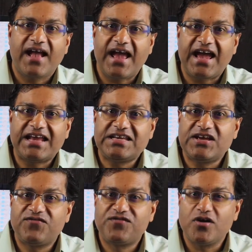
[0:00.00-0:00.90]
And
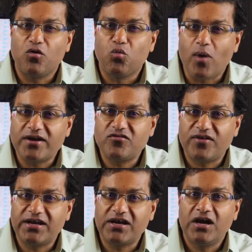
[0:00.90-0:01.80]
if you're
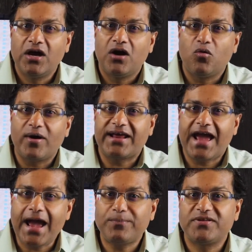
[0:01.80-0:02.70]
wondering what
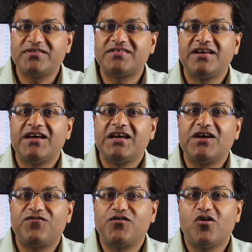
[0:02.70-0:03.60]
happens
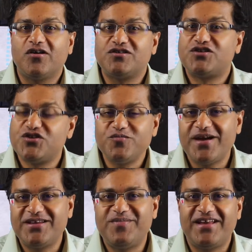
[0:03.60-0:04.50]
if you're on too
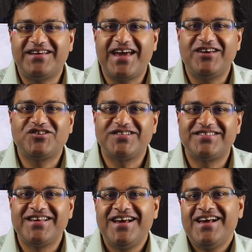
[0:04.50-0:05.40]
many medications,